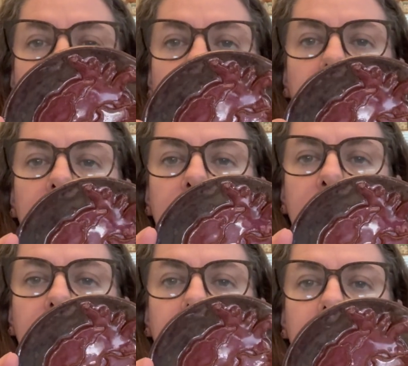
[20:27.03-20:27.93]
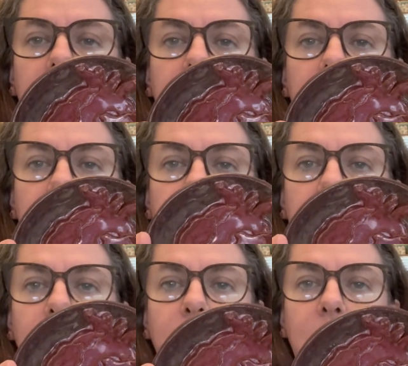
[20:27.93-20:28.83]
I like them. I know
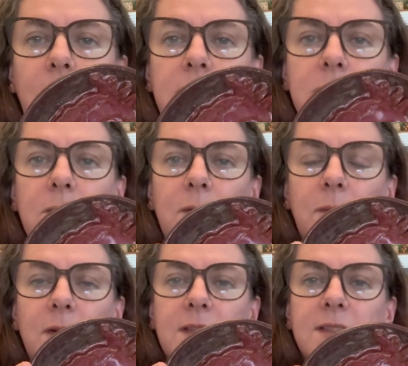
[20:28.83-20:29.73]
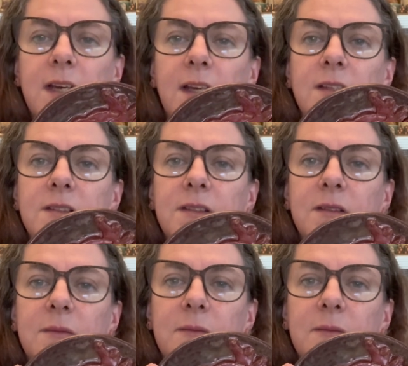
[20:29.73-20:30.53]
they wouldn't be to everybody's taste,